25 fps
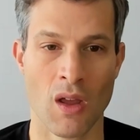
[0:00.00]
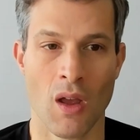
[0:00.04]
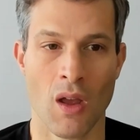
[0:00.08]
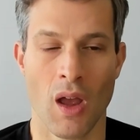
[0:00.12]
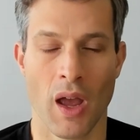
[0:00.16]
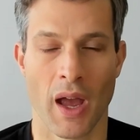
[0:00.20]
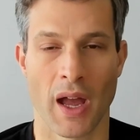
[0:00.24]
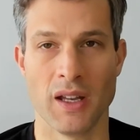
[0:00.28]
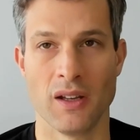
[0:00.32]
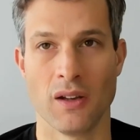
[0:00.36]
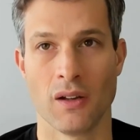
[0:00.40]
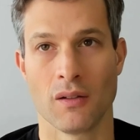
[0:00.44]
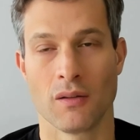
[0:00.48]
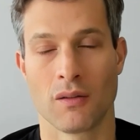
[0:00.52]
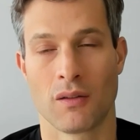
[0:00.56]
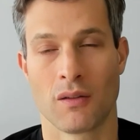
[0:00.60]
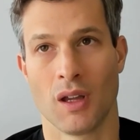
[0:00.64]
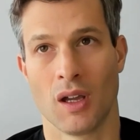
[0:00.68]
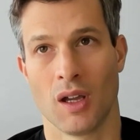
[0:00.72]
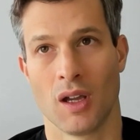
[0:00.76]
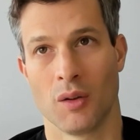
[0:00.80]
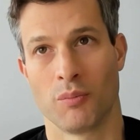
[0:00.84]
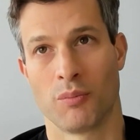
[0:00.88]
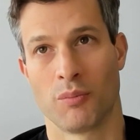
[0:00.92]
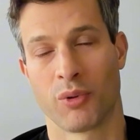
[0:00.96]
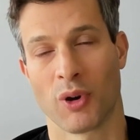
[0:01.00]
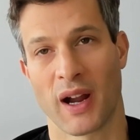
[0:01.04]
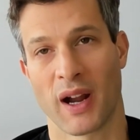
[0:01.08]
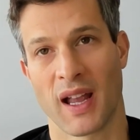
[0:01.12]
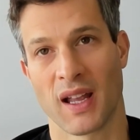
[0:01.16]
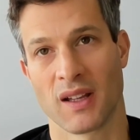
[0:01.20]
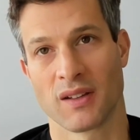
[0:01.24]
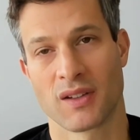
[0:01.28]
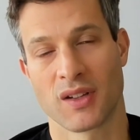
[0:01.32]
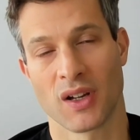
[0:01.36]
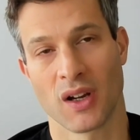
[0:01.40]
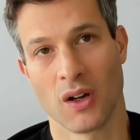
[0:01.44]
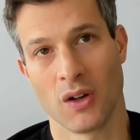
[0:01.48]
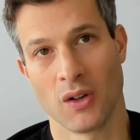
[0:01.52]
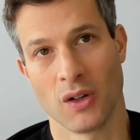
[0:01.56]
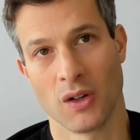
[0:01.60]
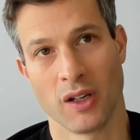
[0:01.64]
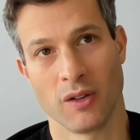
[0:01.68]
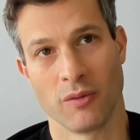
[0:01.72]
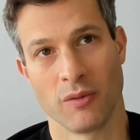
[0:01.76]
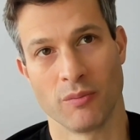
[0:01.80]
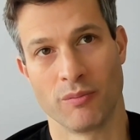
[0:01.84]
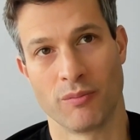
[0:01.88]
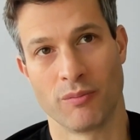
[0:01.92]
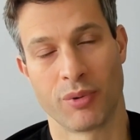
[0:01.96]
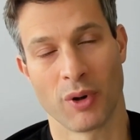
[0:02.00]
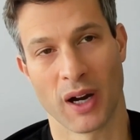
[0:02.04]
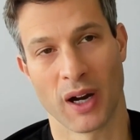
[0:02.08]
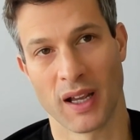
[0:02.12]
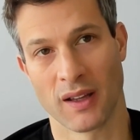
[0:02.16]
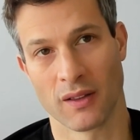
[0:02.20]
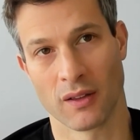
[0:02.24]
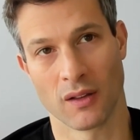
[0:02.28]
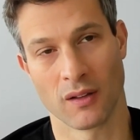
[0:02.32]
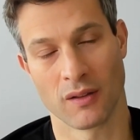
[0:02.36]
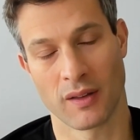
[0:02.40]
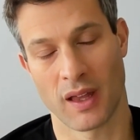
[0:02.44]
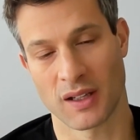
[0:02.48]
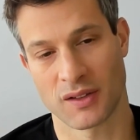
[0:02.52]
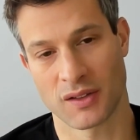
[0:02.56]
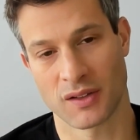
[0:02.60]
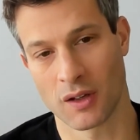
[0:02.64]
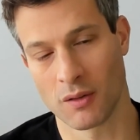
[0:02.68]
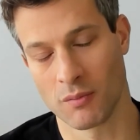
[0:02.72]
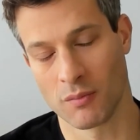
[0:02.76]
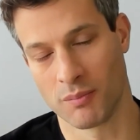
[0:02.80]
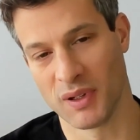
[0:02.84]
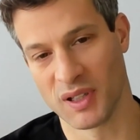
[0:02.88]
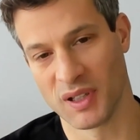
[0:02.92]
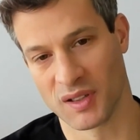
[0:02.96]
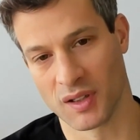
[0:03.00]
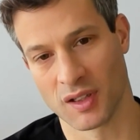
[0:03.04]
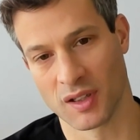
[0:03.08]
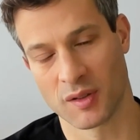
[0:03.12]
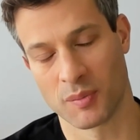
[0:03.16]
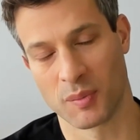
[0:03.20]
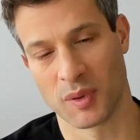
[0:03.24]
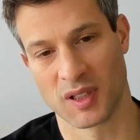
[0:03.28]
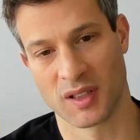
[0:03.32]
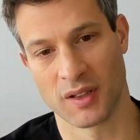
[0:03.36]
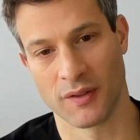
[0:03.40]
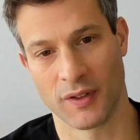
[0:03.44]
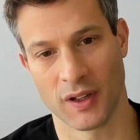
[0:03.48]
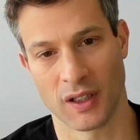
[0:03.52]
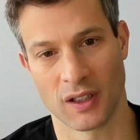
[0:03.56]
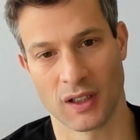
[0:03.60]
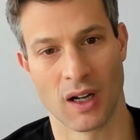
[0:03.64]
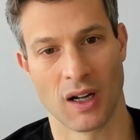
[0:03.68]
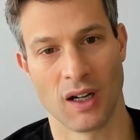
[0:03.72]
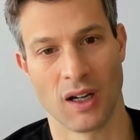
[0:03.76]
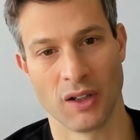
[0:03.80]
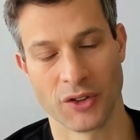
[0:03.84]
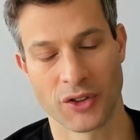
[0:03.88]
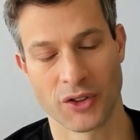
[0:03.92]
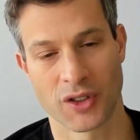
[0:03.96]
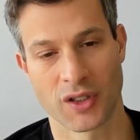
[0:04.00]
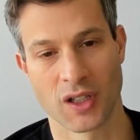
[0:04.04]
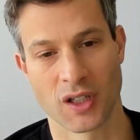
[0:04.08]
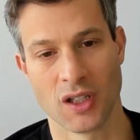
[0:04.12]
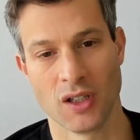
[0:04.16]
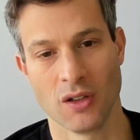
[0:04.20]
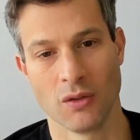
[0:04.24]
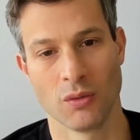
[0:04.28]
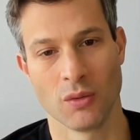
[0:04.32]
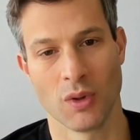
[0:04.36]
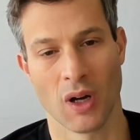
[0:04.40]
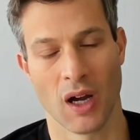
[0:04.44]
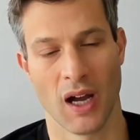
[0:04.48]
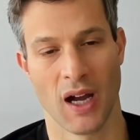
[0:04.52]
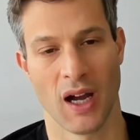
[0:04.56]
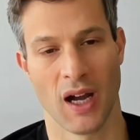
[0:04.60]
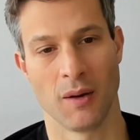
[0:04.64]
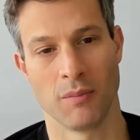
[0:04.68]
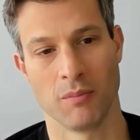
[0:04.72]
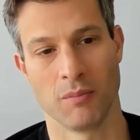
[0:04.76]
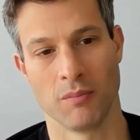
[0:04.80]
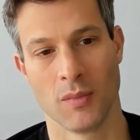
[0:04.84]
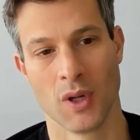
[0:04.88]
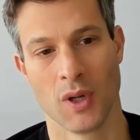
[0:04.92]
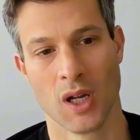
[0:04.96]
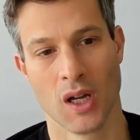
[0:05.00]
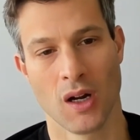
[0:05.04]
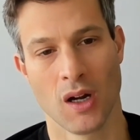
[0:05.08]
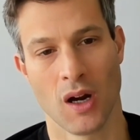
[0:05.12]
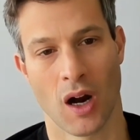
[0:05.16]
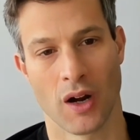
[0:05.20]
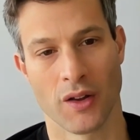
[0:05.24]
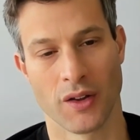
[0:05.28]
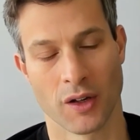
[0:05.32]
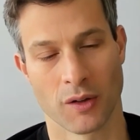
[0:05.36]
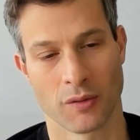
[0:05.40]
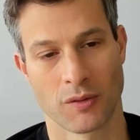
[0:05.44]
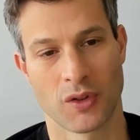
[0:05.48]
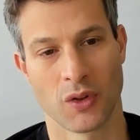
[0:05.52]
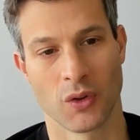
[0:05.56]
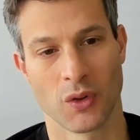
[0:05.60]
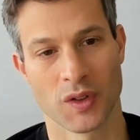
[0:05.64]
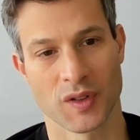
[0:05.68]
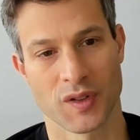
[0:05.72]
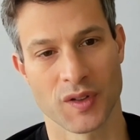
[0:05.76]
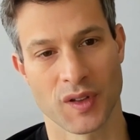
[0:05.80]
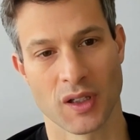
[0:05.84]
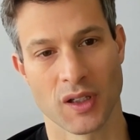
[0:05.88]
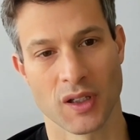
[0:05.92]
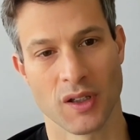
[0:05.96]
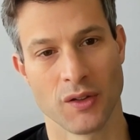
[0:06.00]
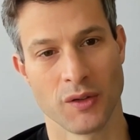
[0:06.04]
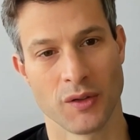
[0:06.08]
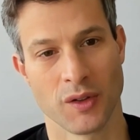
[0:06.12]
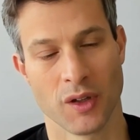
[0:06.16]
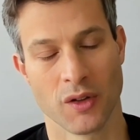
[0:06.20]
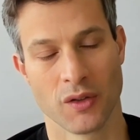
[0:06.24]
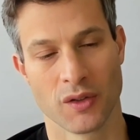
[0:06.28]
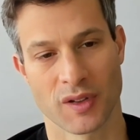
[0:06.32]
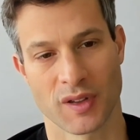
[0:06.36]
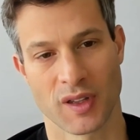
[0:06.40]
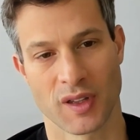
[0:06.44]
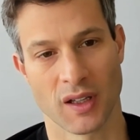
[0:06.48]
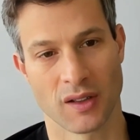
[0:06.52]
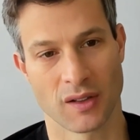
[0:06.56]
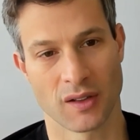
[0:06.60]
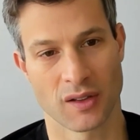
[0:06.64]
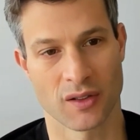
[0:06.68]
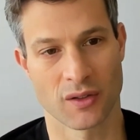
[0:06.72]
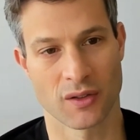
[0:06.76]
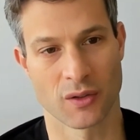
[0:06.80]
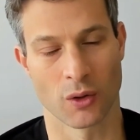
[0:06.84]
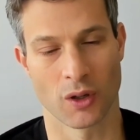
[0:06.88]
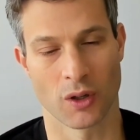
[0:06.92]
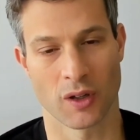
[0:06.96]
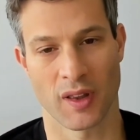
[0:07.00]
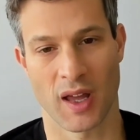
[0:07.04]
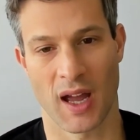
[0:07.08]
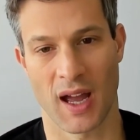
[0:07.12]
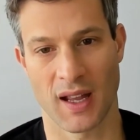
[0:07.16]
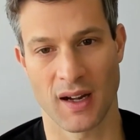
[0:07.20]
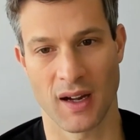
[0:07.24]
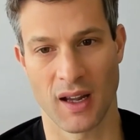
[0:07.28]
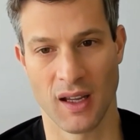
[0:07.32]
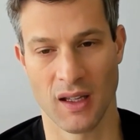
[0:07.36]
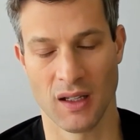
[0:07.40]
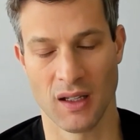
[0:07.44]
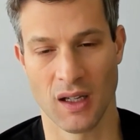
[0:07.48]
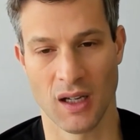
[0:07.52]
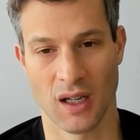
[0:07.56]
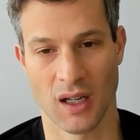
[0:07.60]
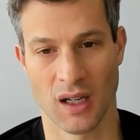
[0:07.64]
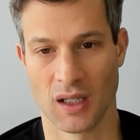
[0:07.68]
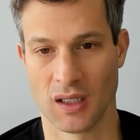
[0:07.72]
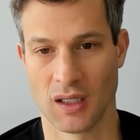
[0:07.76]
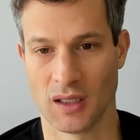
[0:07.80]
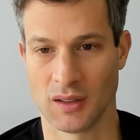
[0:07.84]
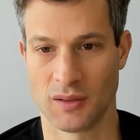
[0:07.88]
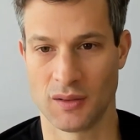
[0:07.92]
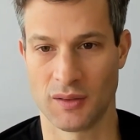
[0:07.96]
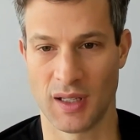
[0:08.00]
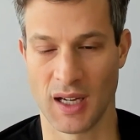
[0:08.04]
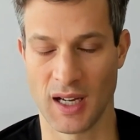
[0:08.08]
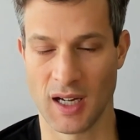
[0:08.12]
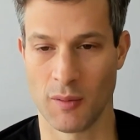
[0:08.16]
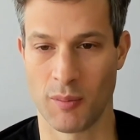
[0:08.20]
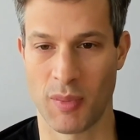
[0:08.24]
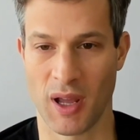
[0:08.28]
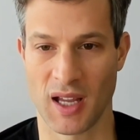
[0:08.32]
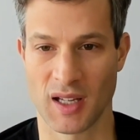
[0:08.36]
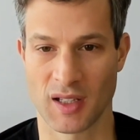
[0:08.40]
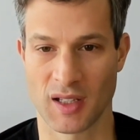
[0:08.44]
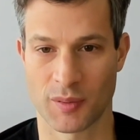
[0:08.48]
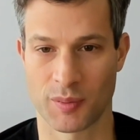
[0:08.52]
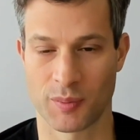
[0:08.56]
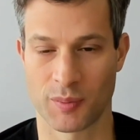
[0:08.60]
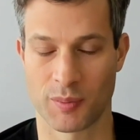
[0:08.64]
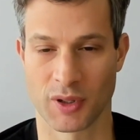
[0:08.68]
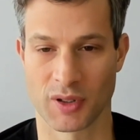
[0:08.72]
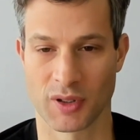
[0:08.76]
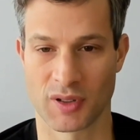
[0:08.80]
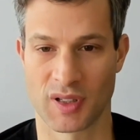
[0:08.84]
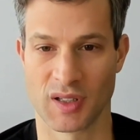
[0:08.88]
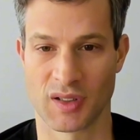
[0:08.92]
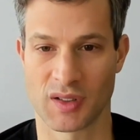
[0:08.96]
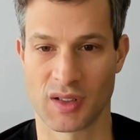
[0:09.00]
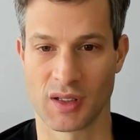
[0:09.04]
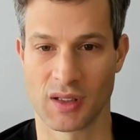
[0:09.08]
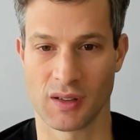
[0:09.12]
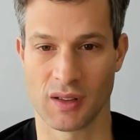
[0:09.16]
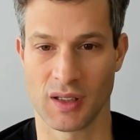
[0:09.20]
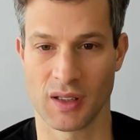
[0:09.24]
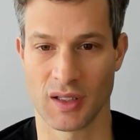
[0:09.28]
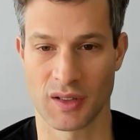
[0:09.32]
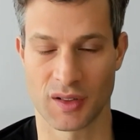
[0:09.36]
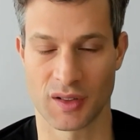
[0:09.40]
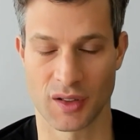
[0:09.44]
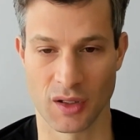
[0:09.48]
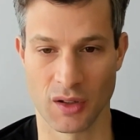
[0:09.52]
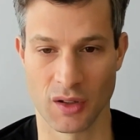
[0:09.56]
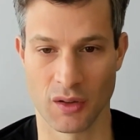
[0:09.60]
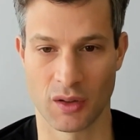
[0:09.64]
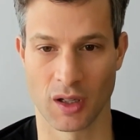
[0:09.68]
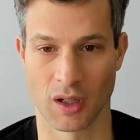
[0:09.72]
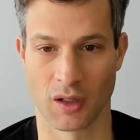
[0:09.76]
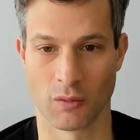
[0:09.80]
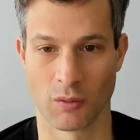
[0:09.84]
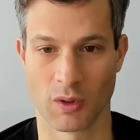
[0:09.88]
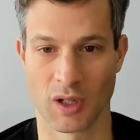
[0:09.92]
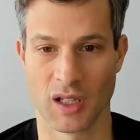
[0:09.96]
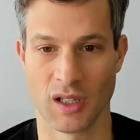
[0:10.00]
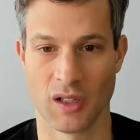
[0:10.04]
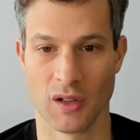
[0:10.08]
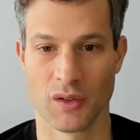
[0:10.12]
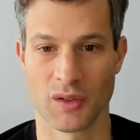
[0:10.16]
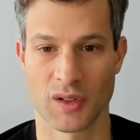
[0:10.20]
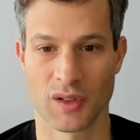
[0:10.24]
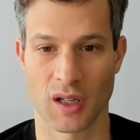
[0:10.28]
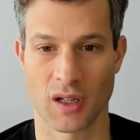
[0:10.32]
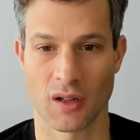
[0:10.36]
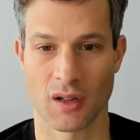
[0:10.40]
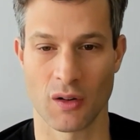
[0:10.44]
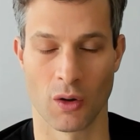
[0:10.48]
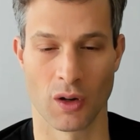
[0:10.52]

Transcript: And the brand tone and brand, that's all business specific knowledge. Do you, are there tools that you use that store that in a database persistently so you can reuse it?